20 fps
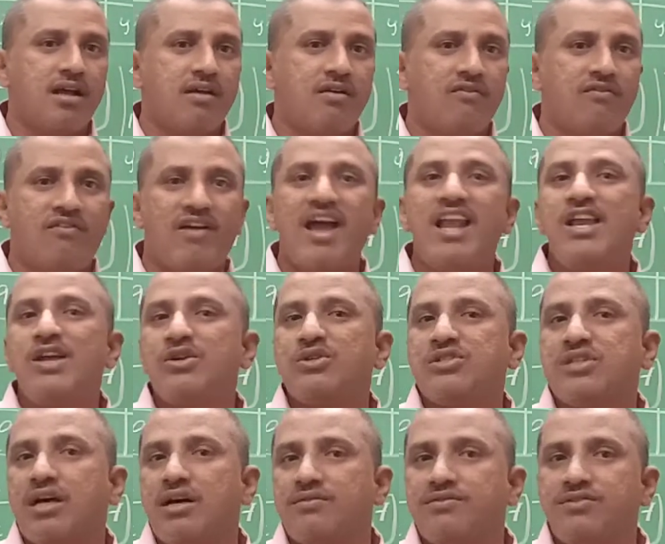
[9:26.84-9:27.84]
values
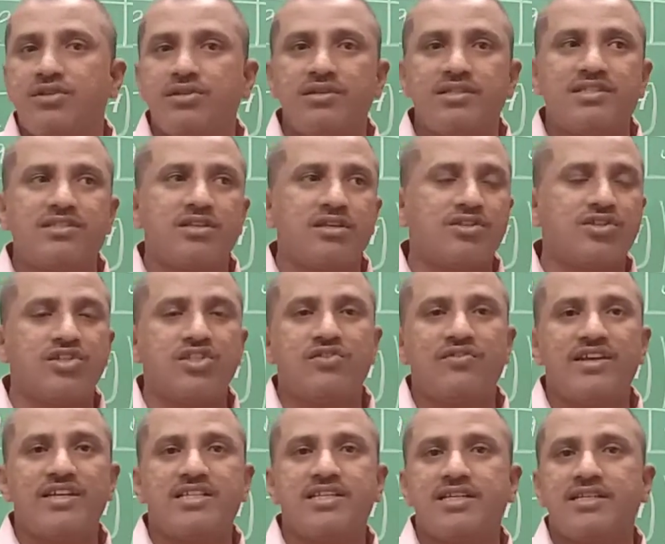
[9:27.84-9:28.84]
of those
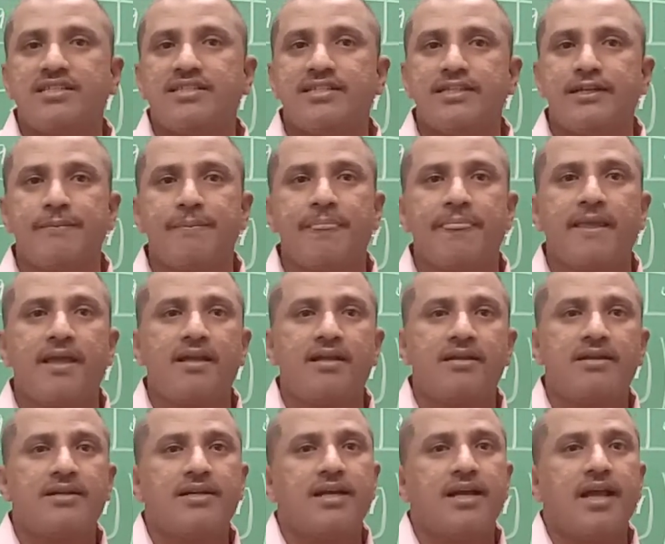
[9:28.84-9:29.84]
situations
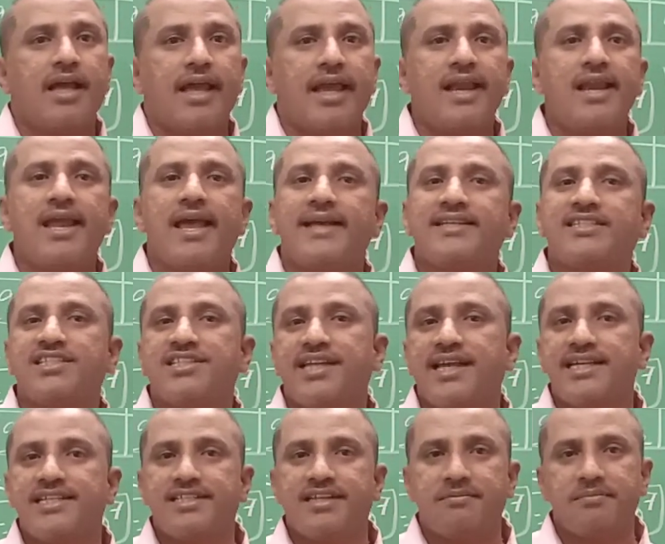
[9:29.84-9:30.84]
in
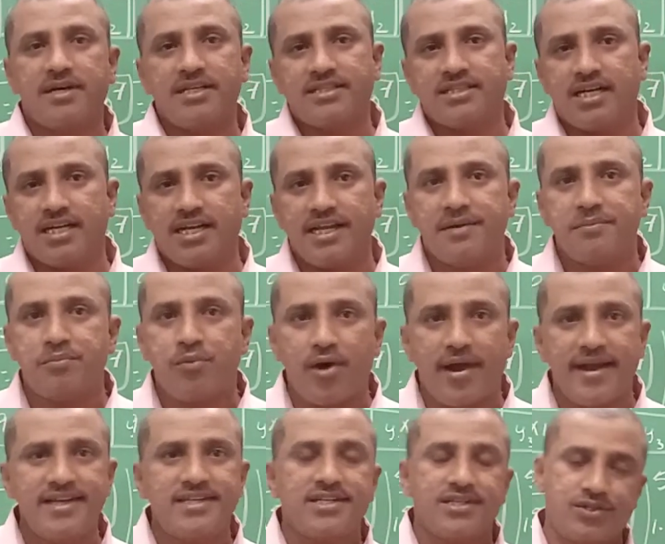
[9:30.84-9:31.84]
exercise number
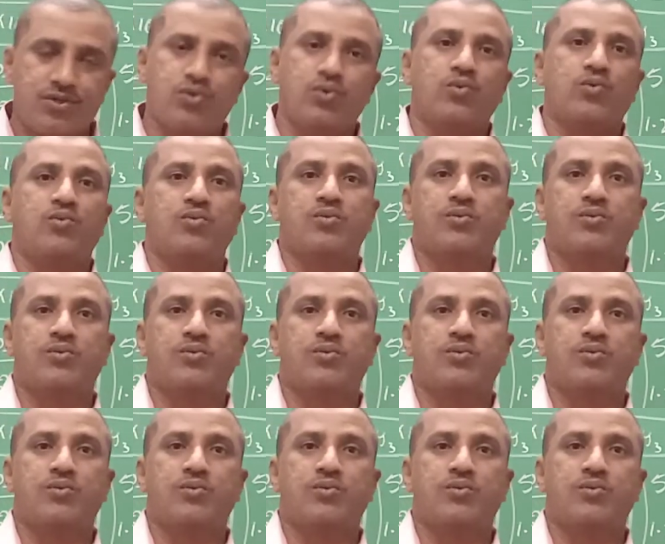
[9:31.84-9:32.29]
13.2.